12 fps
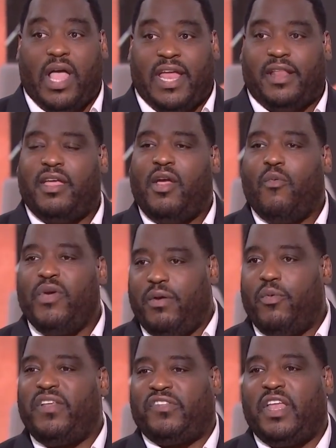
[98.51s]
And we,
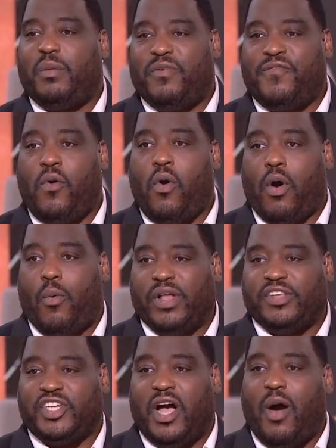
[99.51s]
we've seen it before.
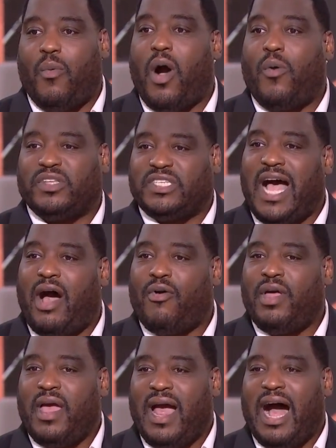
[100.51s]
When John Wall was
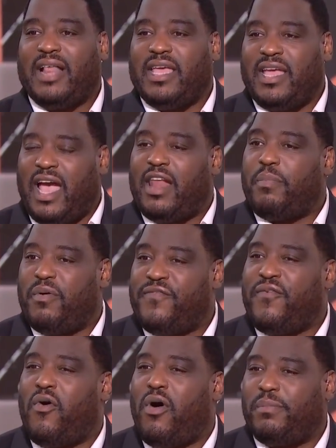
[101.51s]
out, how they kind of
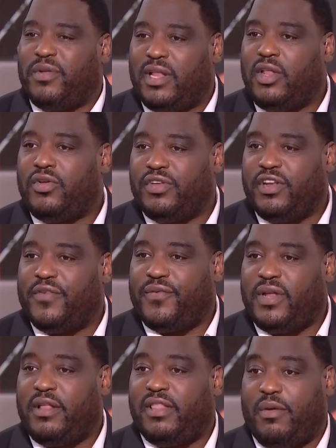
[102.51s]
performed a little
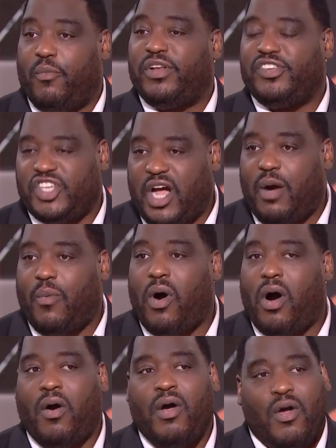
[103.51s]
differently than when John
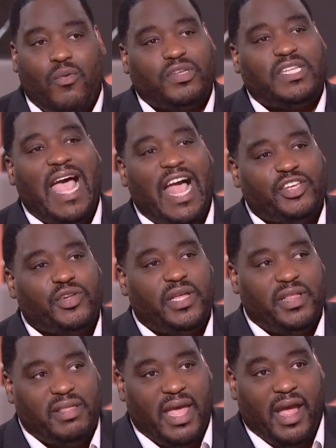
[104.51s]
Wall was
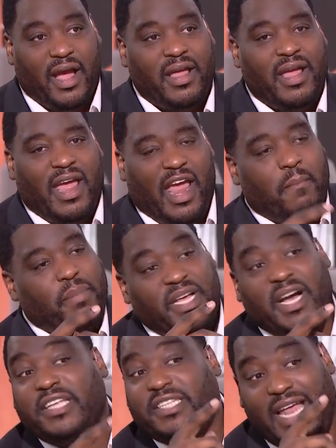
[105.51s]
actually there. And
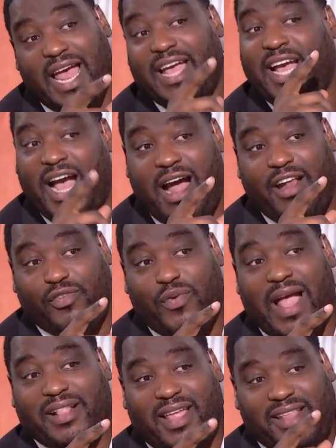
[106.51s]
because of that
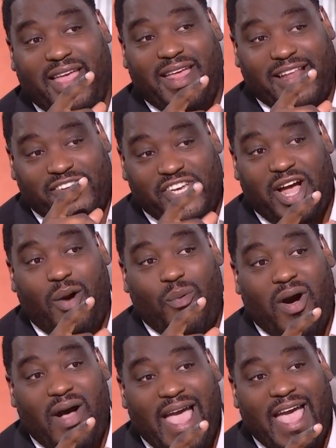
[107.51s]
contract that, they, that John
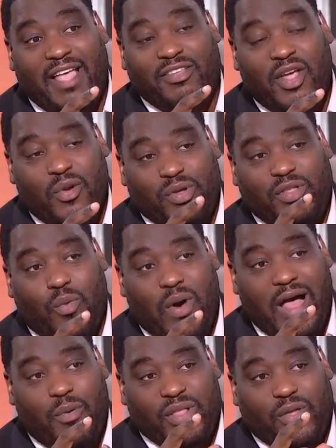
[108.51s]
Wall has with the
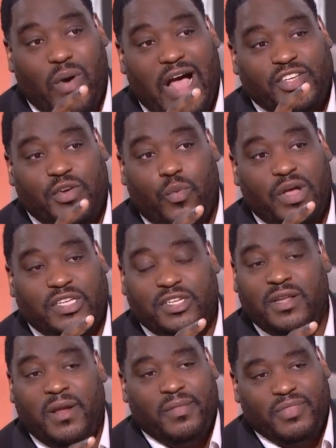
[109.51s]
with the Washington Wizards,
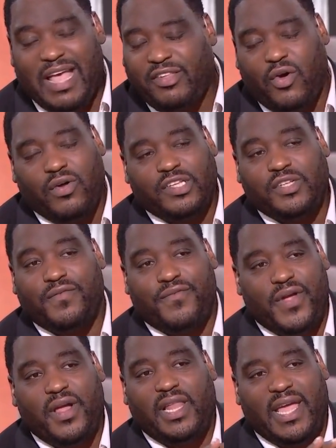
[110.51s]
that's going to
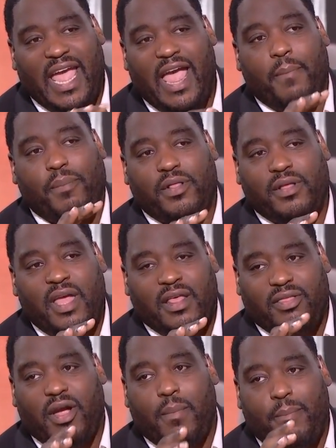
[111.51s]
severely hamper
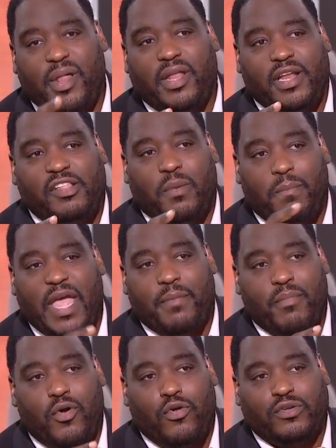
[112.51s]
their ability to make
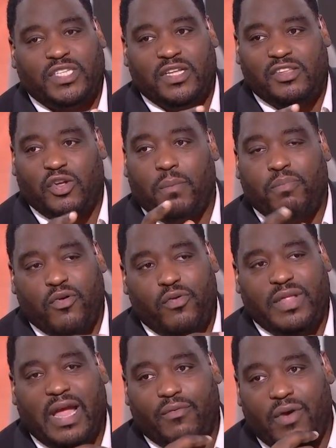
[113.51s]
moves to, to improve
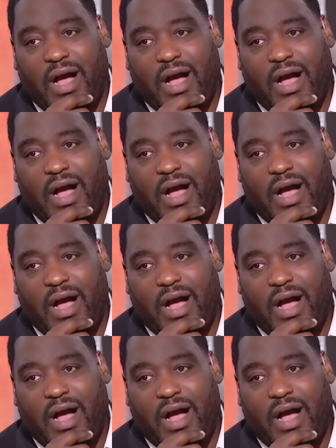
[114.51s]
that roster.